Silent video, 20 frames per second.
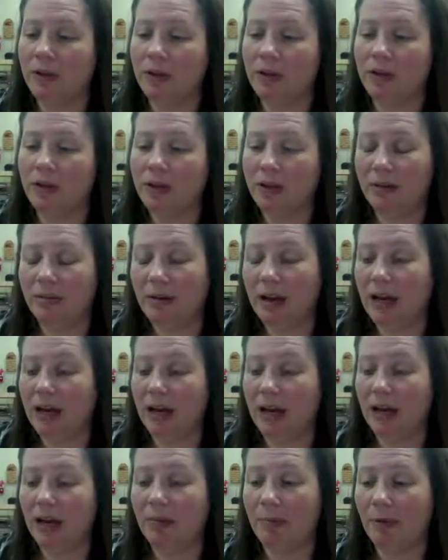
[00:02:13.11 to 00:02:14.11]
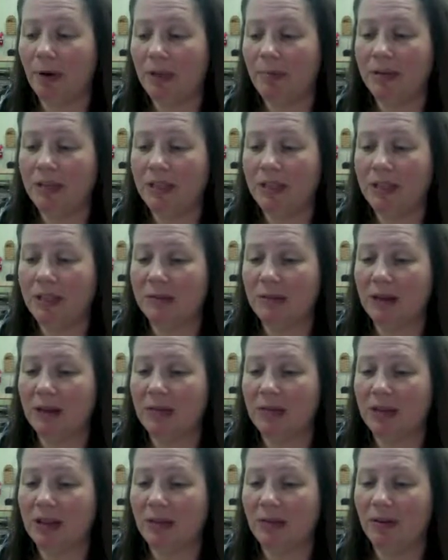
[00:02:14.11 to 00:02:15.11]
"You can make an appointment to speak
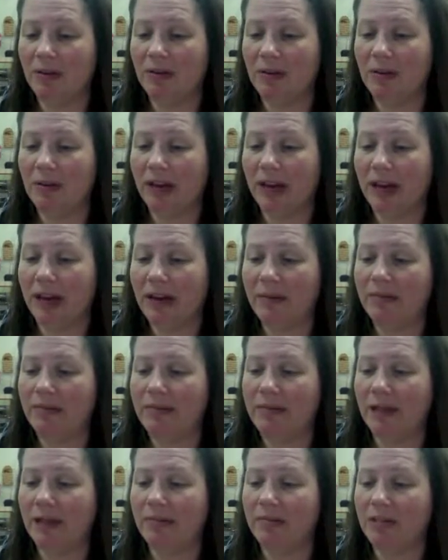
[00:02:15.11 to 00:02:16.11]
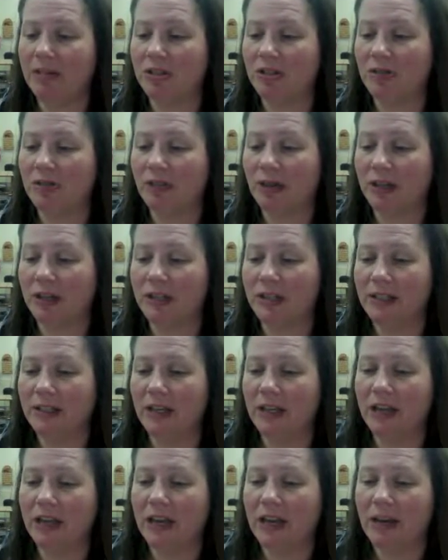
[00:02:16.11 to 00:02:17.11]
with him if you'd like," said Mr. Flores.
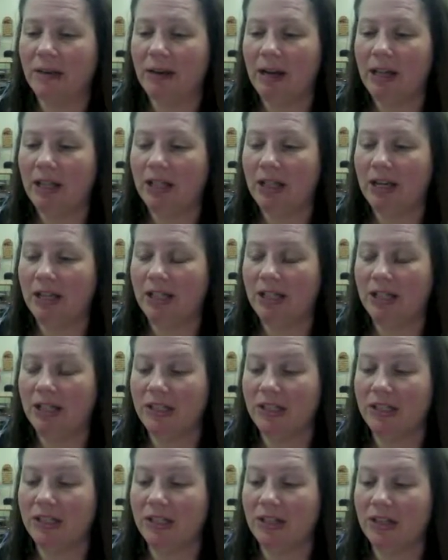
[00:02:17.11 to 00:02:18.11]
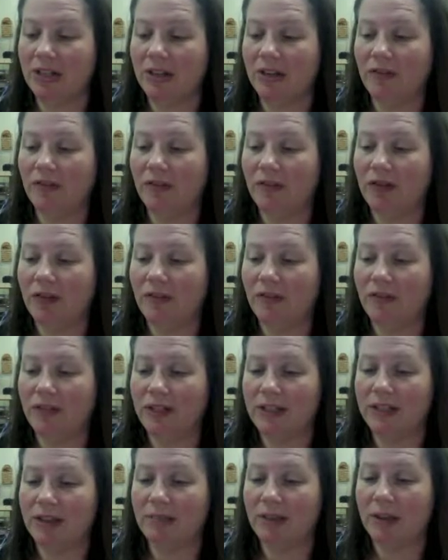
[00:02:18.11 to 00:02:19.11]
"He might change his decision if you
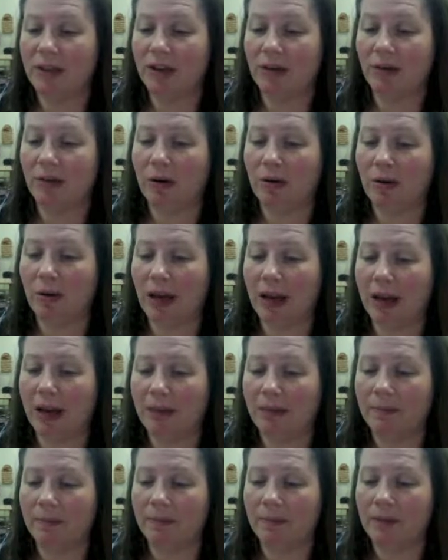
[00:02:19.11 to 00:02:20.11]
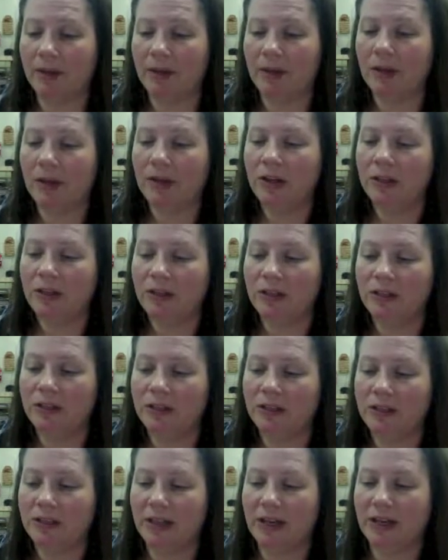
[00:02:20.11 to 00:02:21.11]
convince him that you are right."
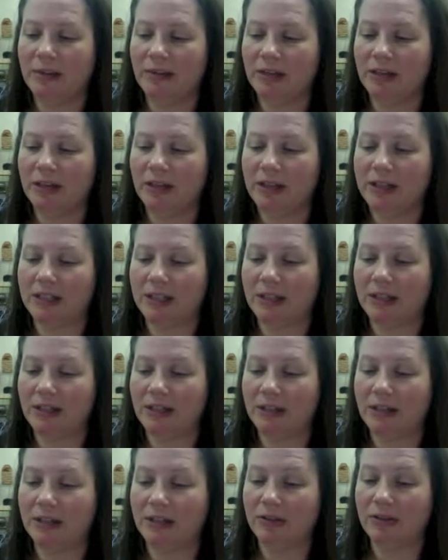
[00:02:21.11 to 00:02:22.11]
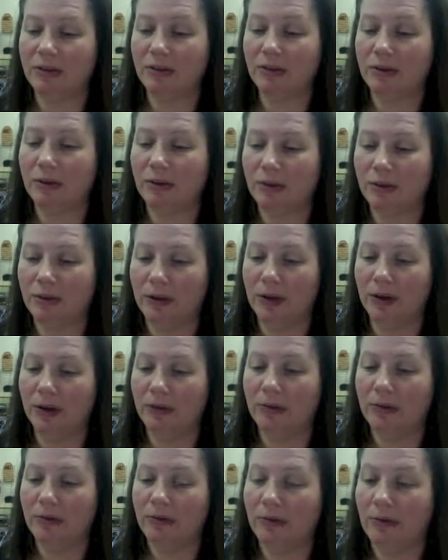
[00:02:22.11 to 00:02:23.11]
"Lucas and I will talk to him," said
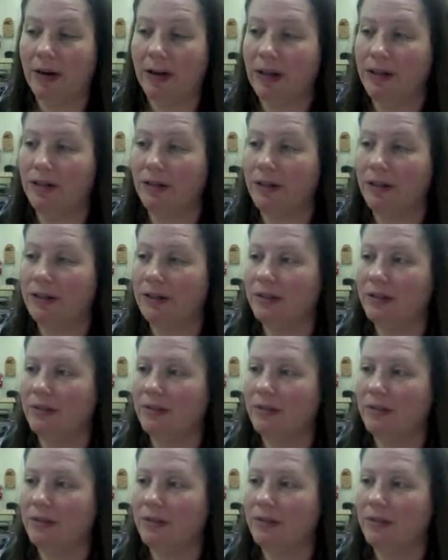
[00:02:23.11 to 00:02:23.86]
Julio. "Right, Lucas?"